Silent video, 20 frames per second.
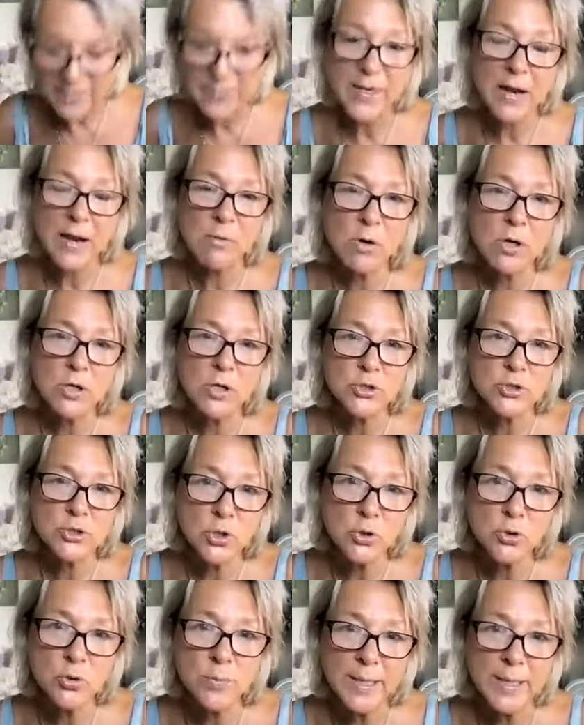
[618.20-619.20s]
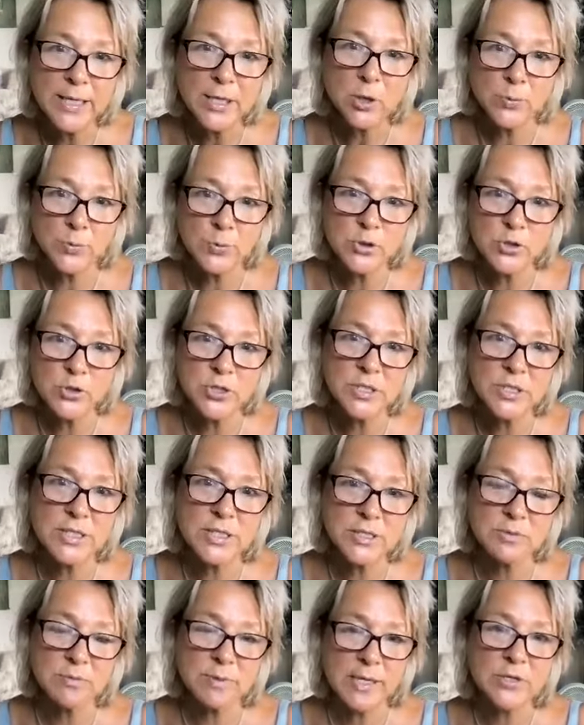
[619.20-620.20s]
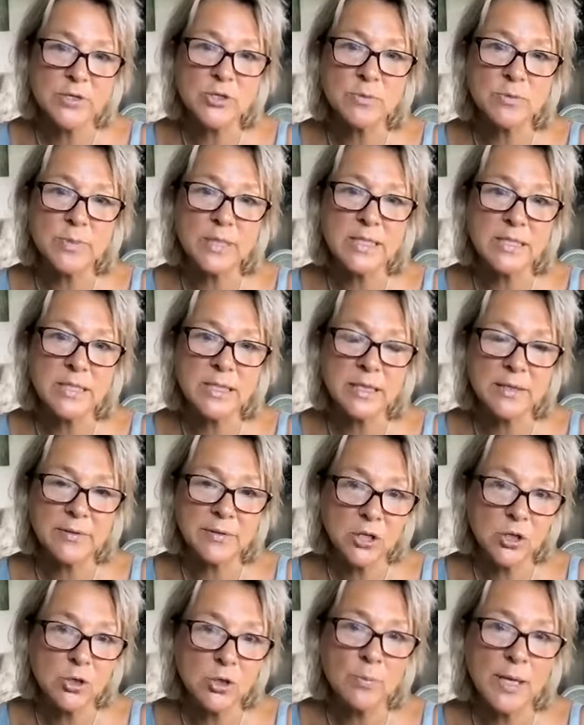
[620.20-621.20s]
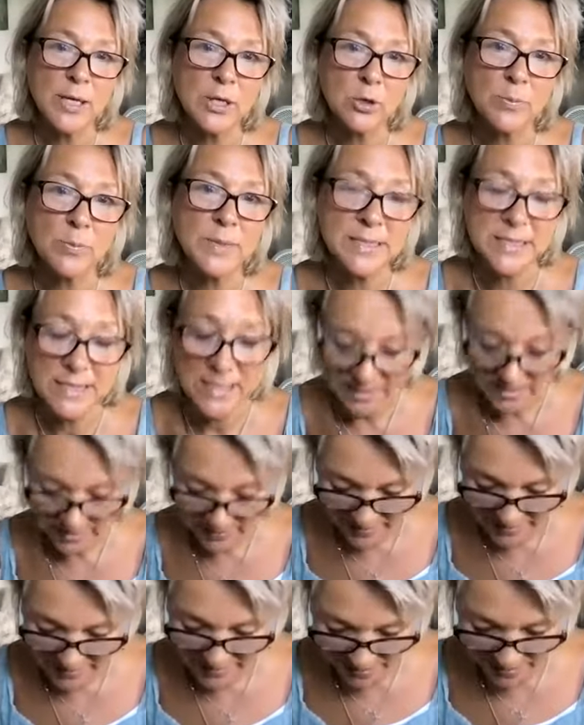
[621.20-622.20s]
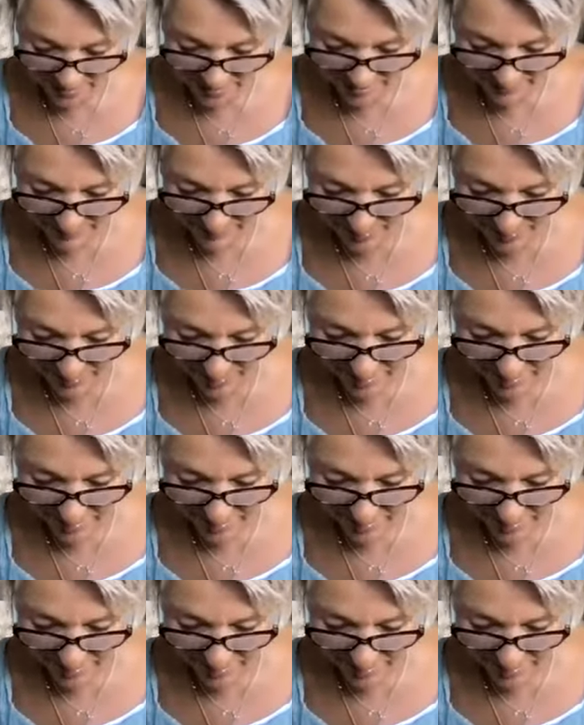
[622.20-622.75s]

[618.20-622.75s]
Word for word: And there are so many opportunities around you, my darling, that you may not be seeing at this time.